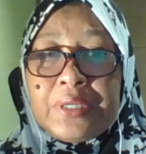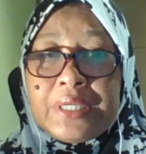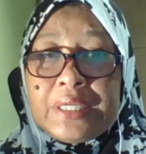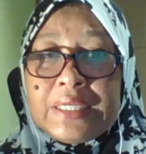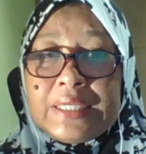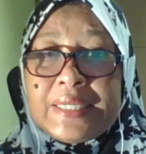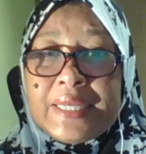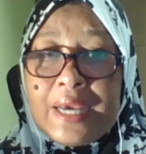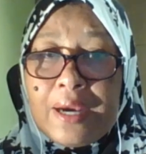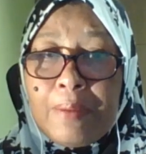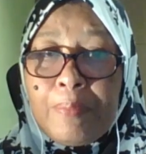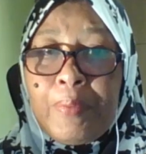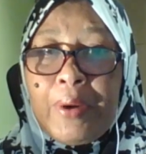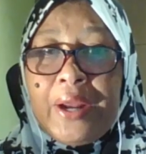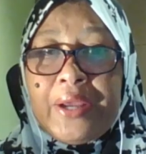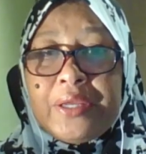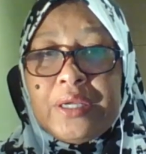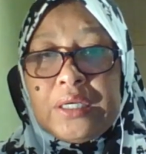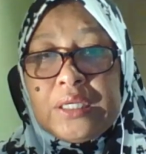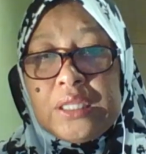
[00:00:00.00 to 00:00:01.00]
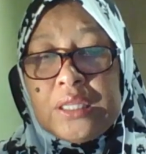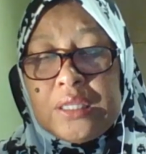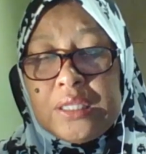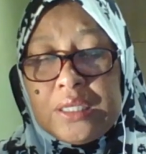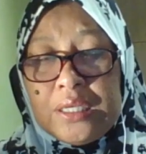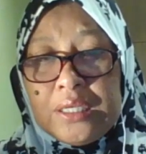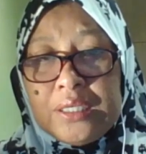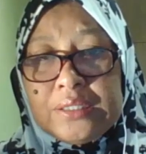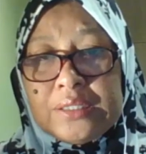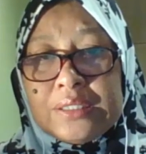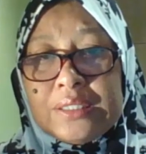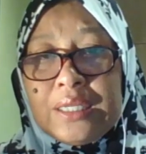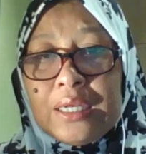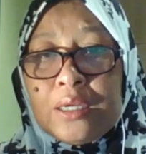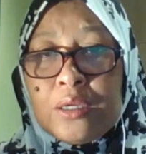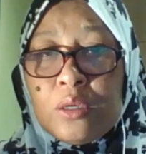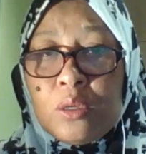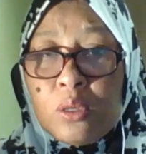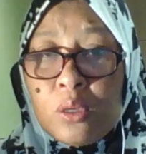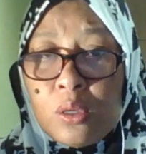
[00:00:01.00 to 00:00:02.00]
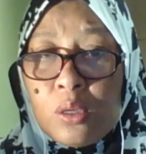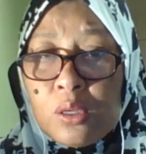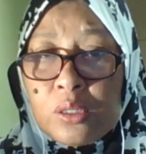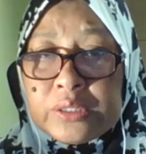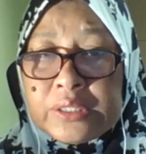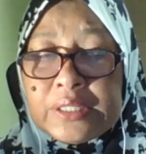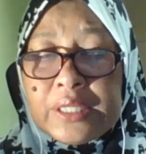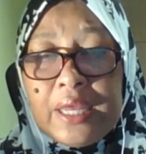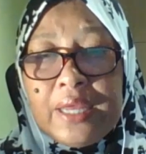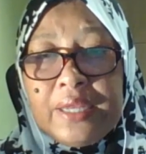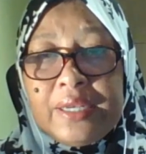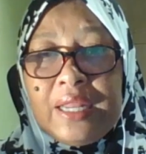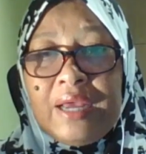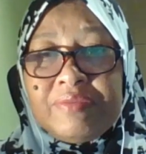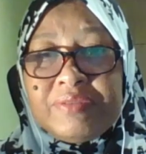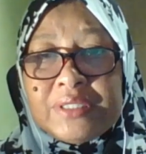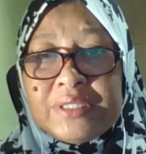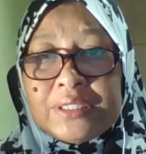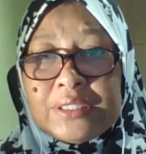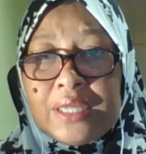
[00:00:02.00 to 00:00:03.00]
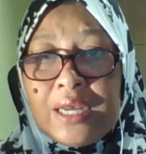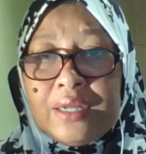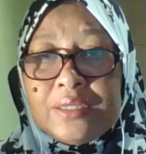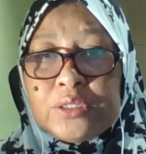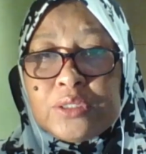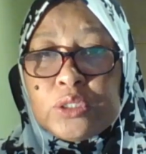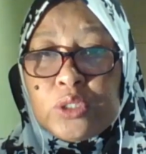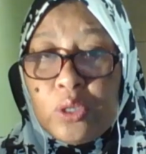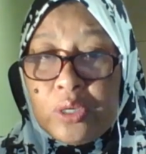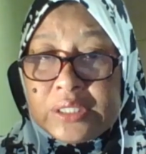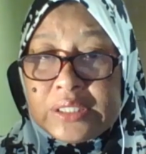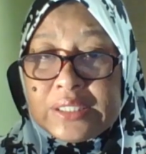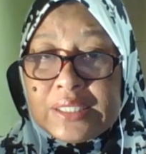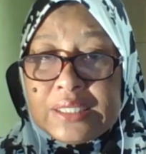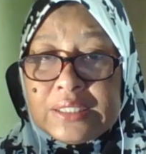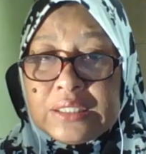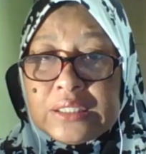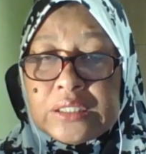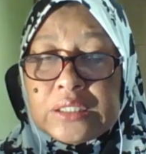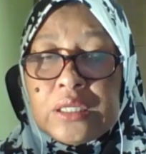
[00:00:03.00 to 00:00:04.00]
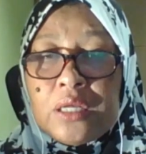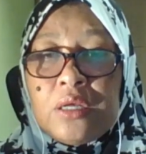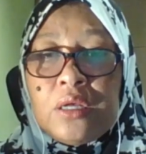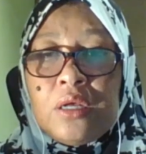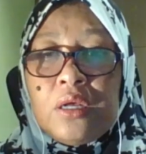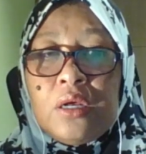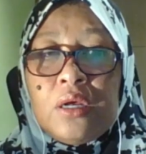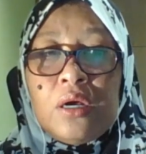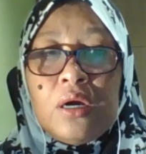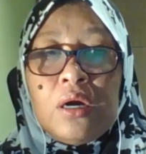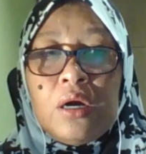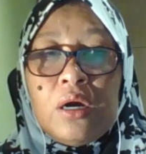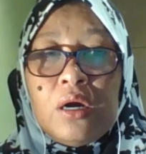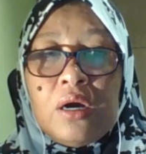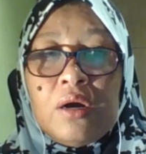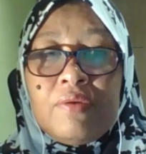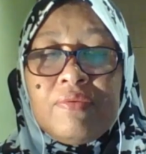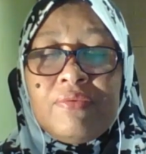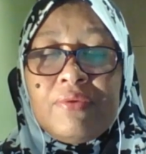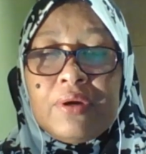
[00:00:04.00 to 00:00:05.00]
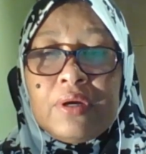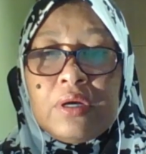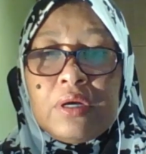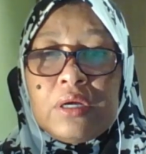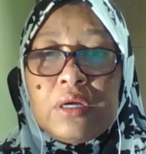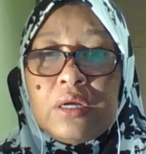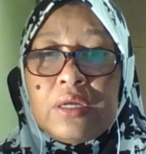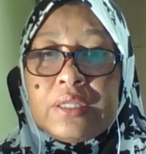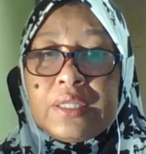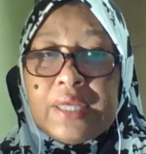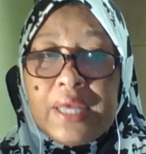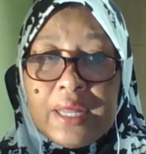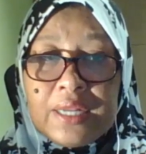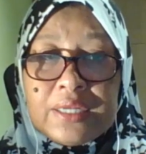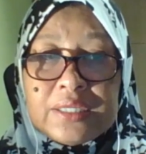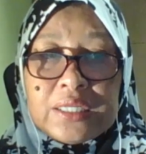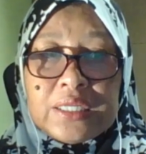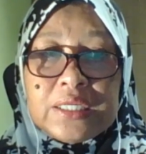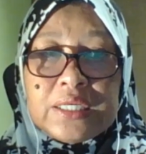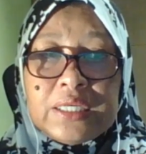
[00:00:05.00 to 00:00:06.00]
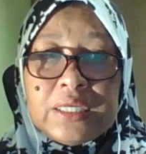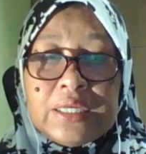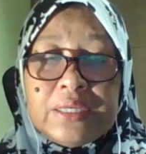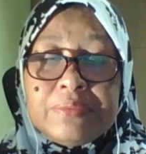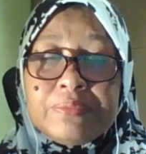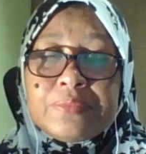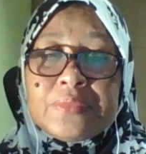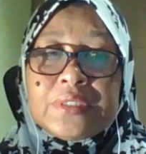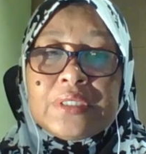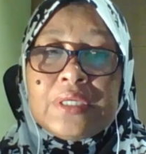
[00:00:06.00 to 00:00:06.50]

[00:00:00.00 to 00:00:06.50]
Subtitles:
their priorities, their goals and lifestyle choices of the elderly.